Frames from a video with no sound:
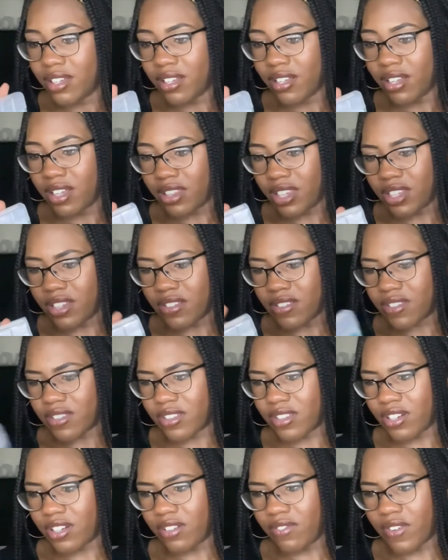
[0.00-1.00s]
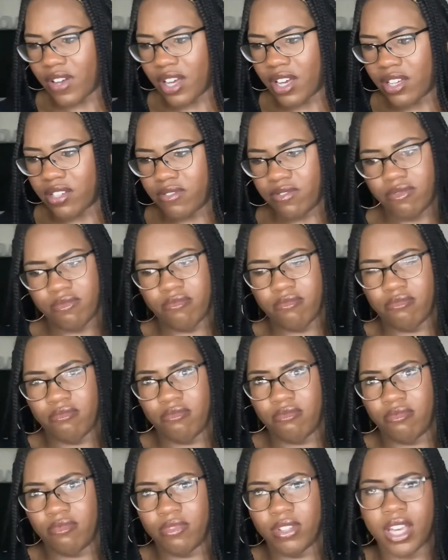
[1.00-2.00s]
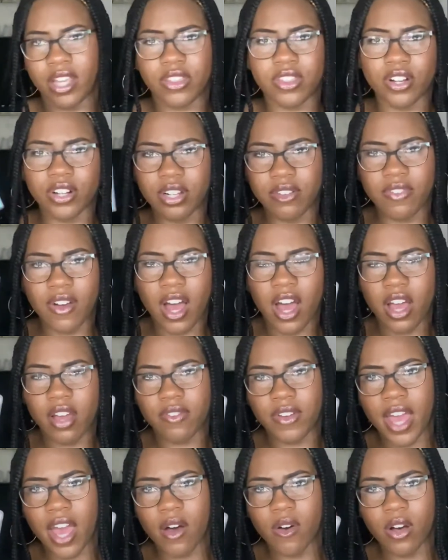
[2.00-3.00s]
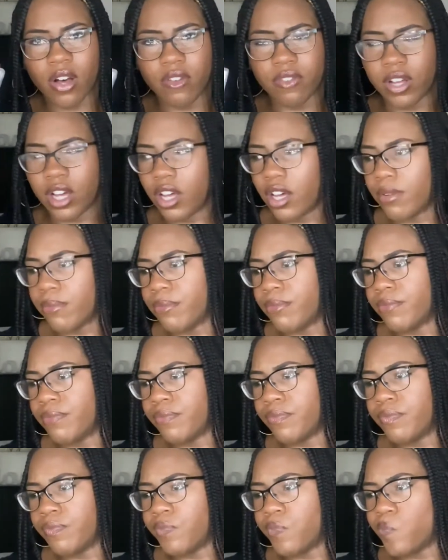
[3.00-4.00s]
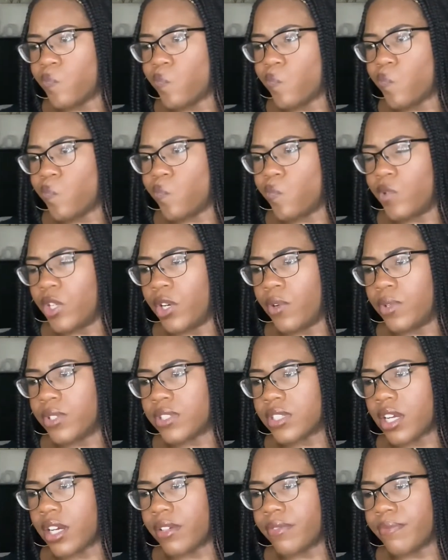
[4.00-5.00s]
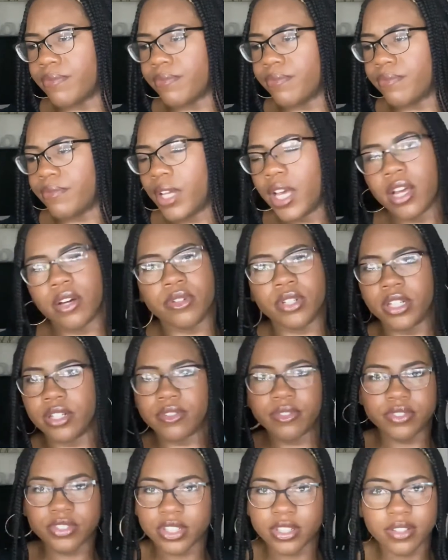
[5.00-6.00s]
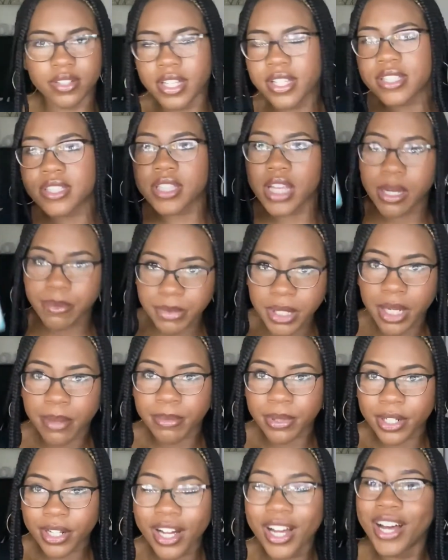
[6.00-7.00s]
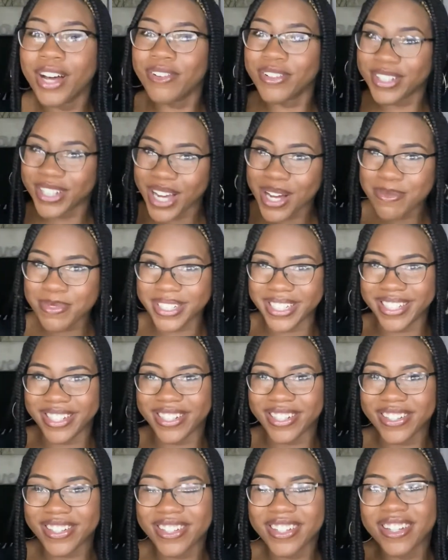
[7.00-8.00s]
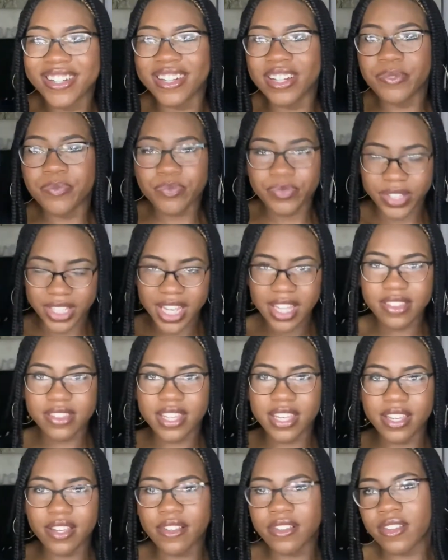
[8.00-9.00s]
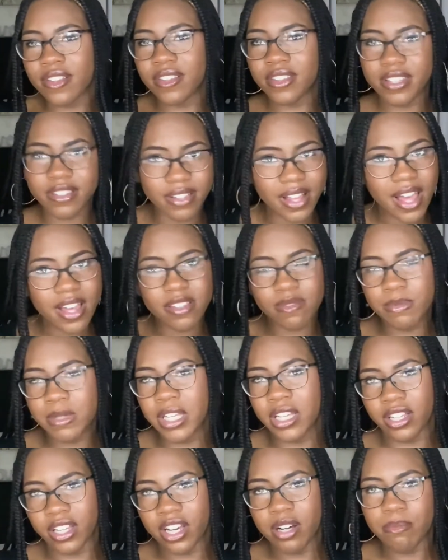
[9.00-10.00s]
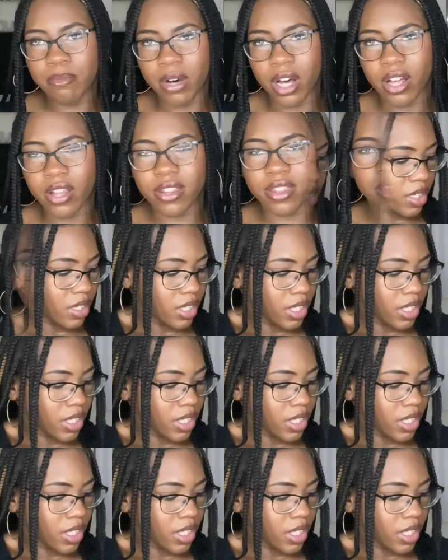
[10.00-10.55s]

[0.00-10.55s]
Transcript: I think this is 35. Yeah, 35 count of gum. No, it's not. I don't know, shit. It's some number of gum in here. Get these last me a good month.